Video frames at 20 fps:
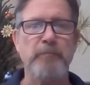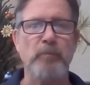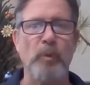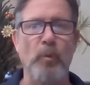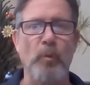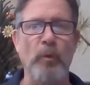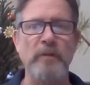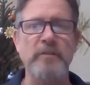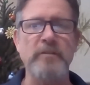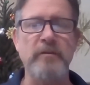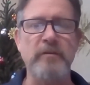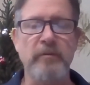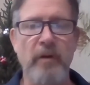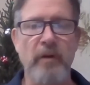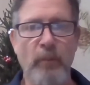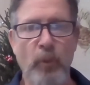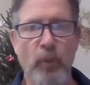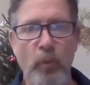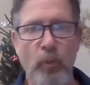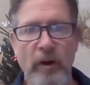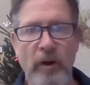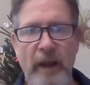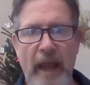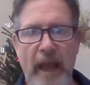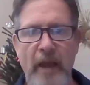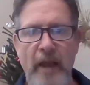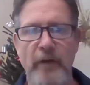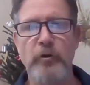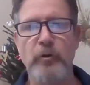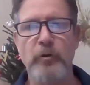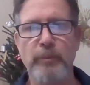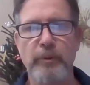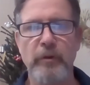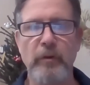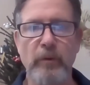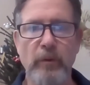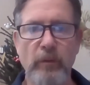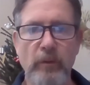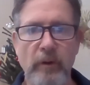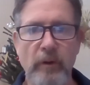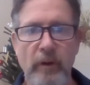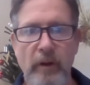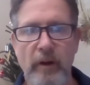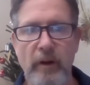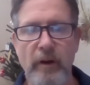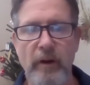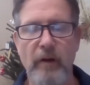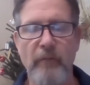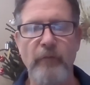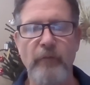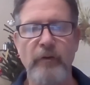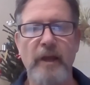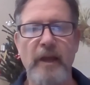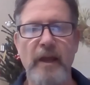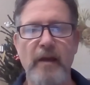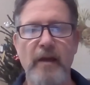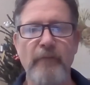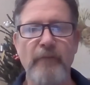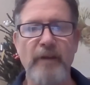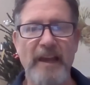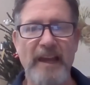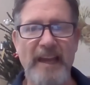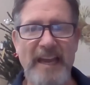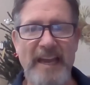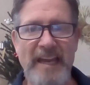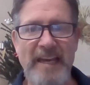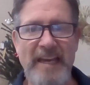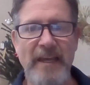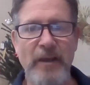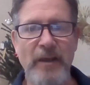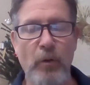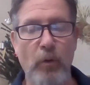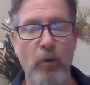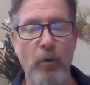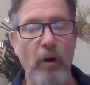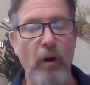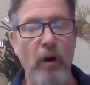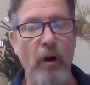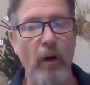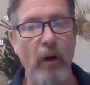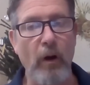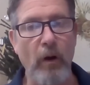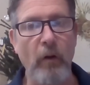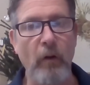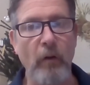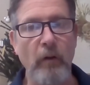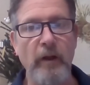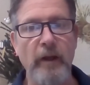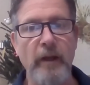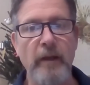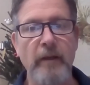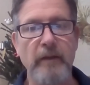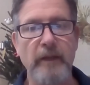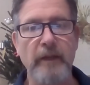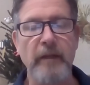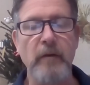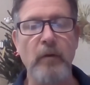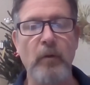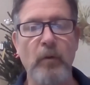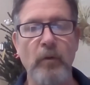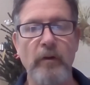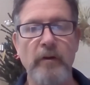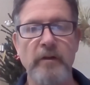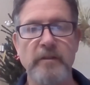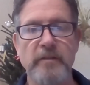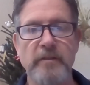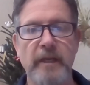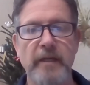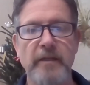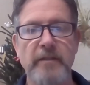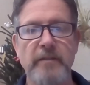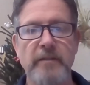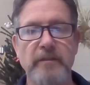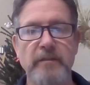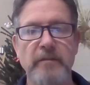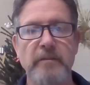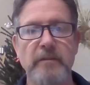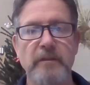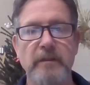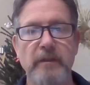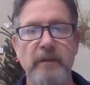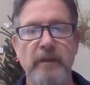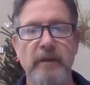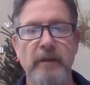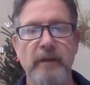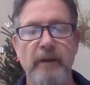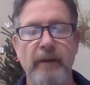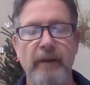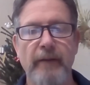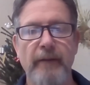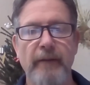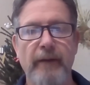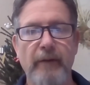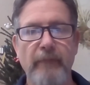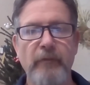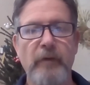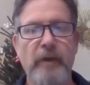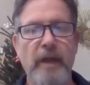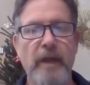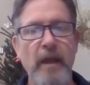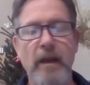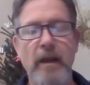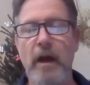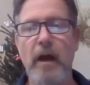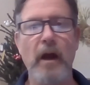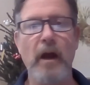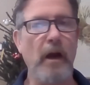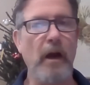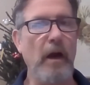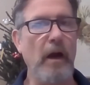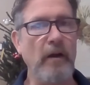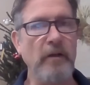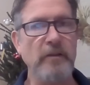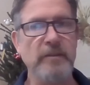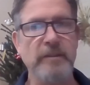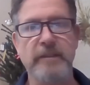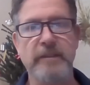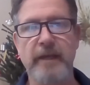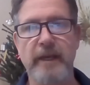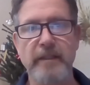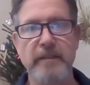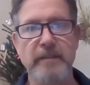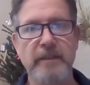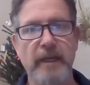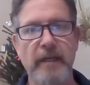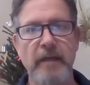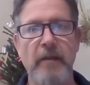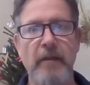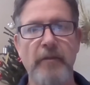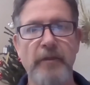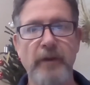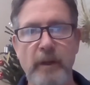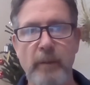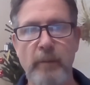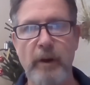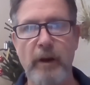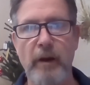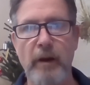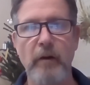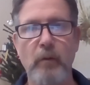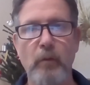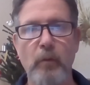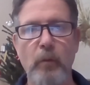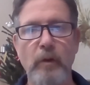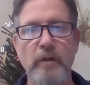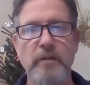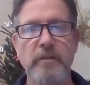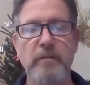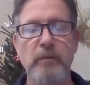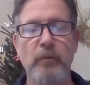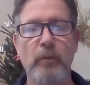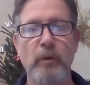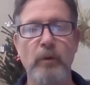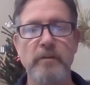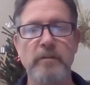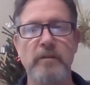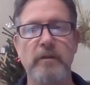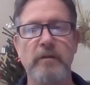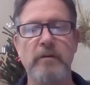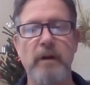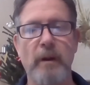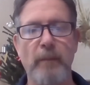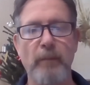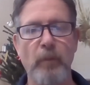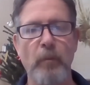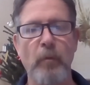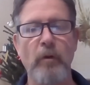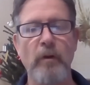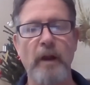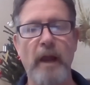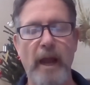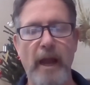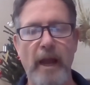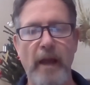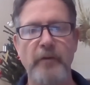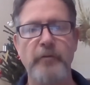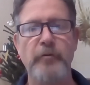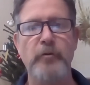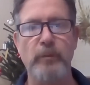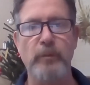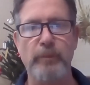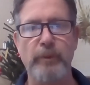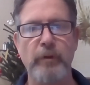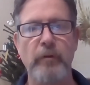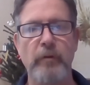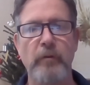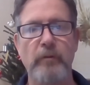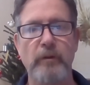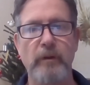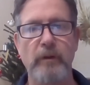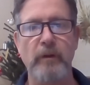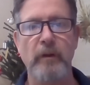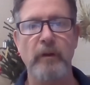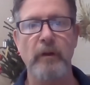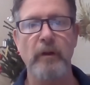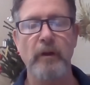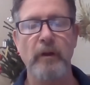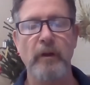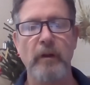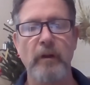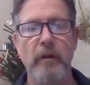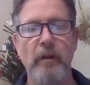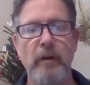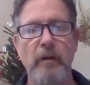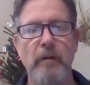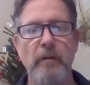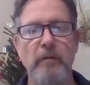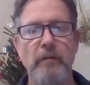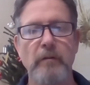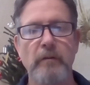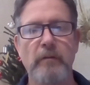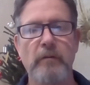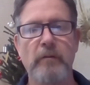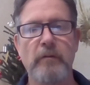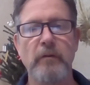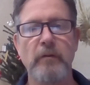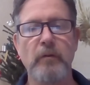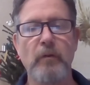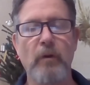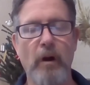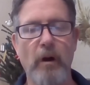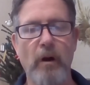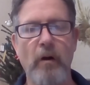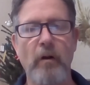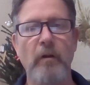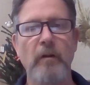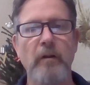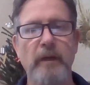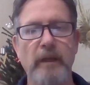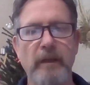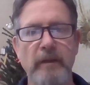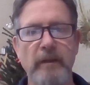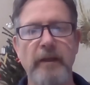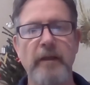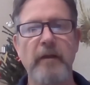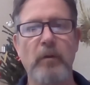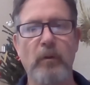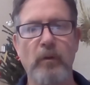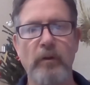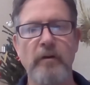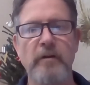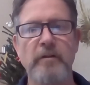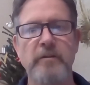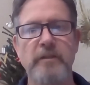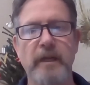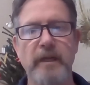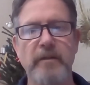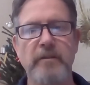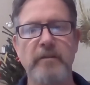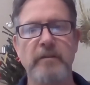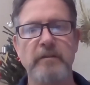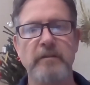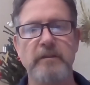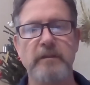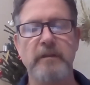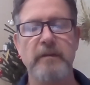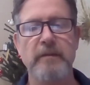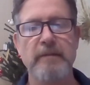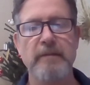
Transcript: What's the number one attribute of any or all elite organizations? Now, if you can, honestly, take a second to think about it. What's the number one attribute to all elite organizations?